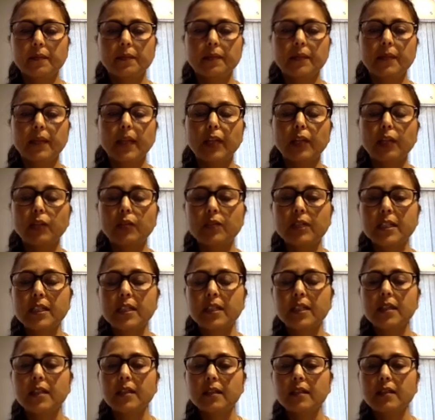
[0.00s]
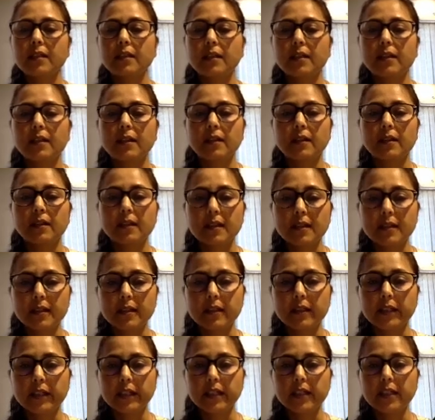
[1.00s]
and you will see this
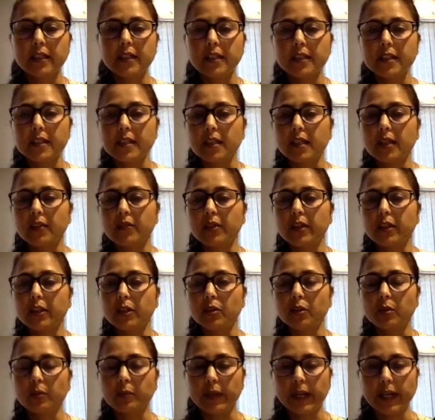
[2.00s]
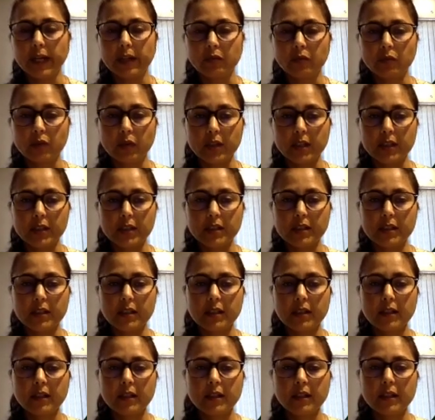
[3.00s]
screen, Discover Your Brand Voice.
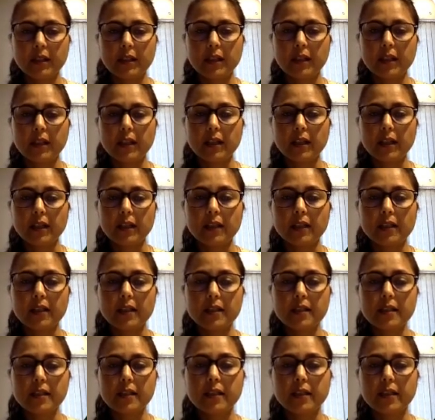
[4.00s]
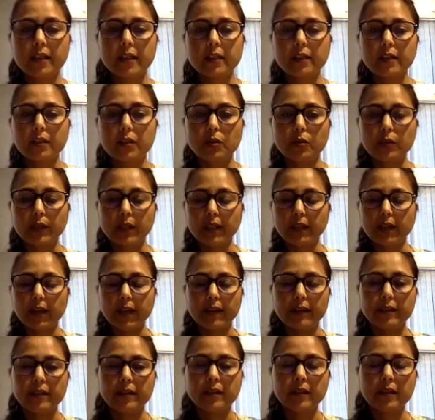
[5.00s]
In this screen, you can
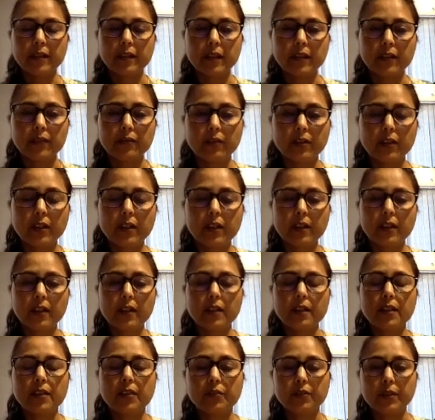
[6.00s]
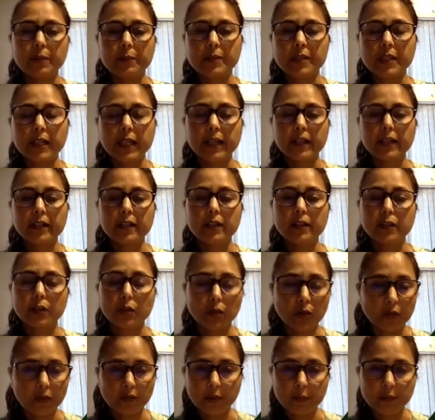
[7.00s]
either give the website,
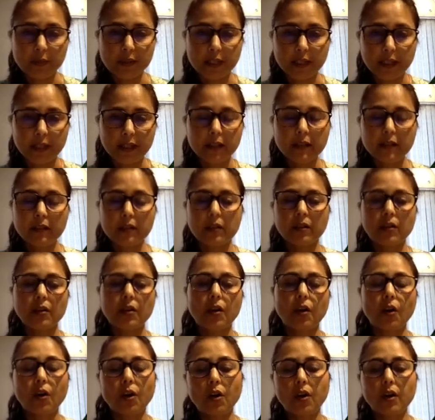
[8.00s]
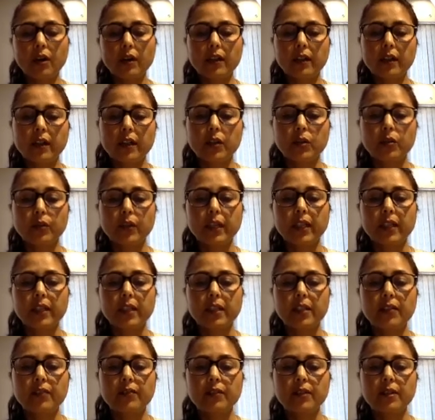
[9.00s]
your website, or you can
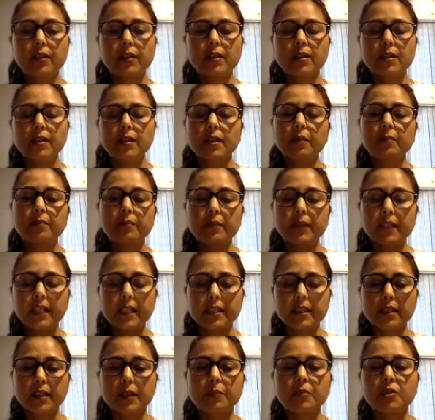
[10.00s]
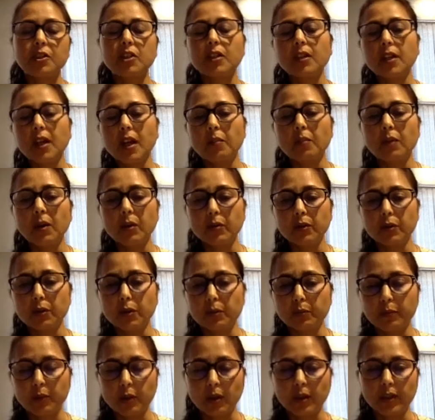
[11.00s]
give some description about
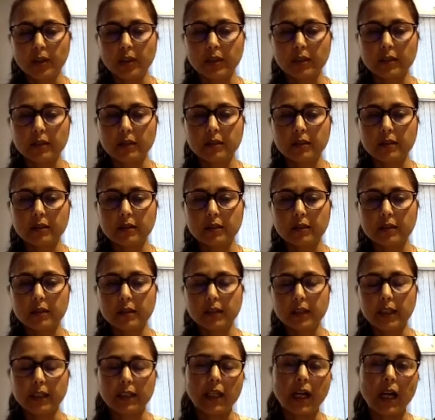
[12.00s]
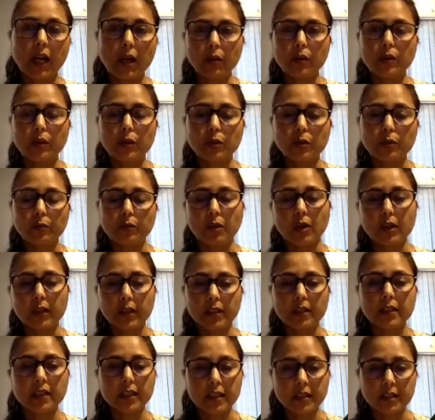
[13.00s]
your product, that how your
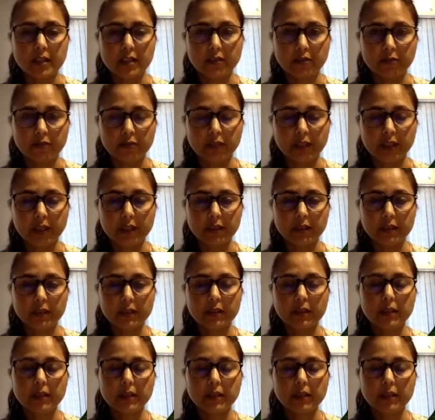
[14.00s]
product is different.